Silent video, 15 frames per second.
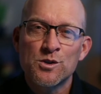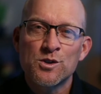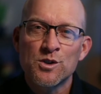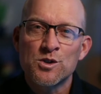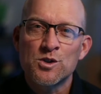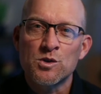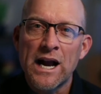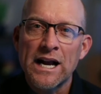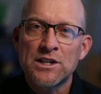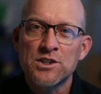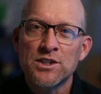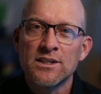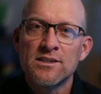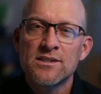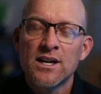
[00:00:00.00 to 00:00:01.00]

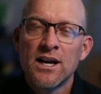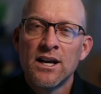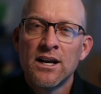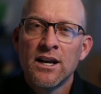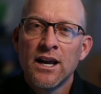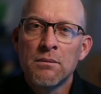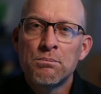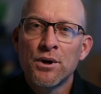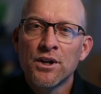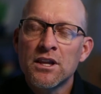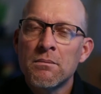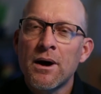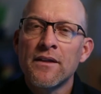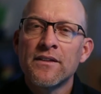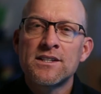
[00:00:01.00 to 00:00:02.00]
distractions and put
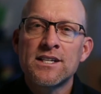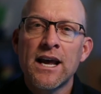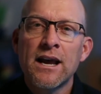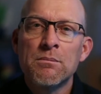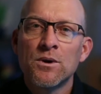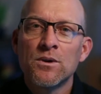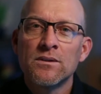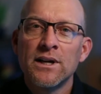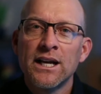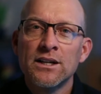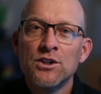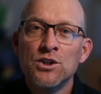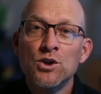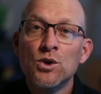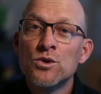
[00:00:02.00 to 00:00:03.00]
them on the table
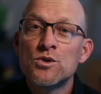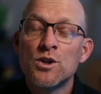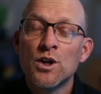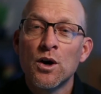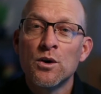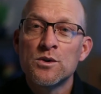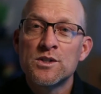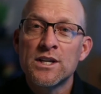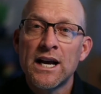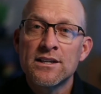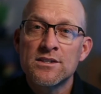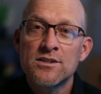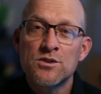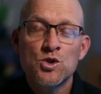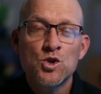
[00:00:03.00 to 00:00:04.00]
and use those
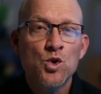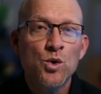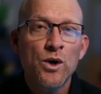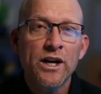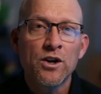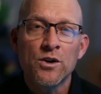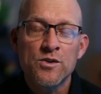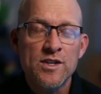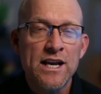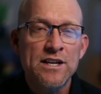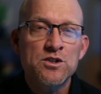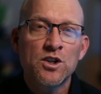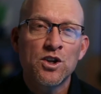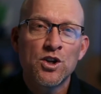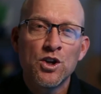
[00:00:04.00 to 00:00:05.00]
as triggers,
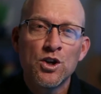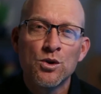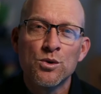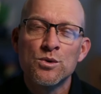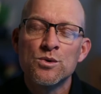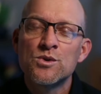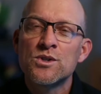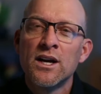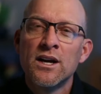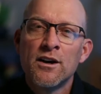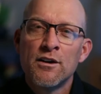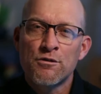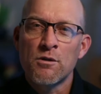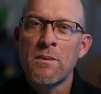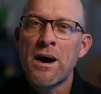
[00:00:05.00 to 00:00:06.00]
as cues
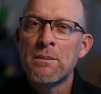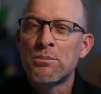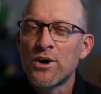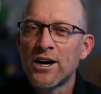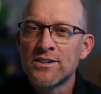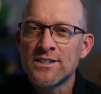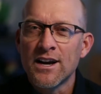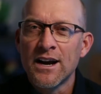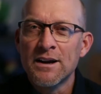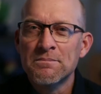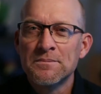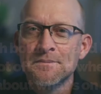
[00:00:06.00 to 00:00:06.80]
for my prayer time.